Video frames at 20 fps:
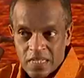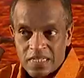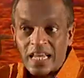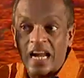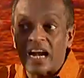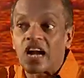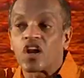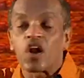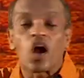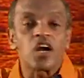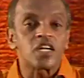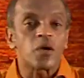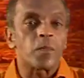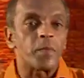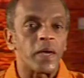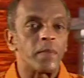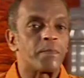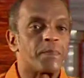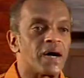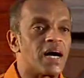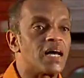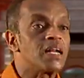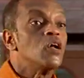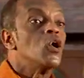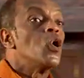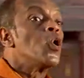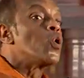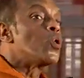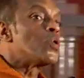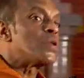There are a lot of people
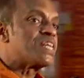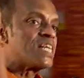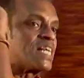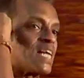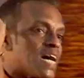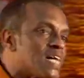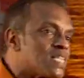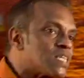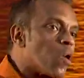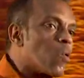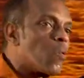who hear the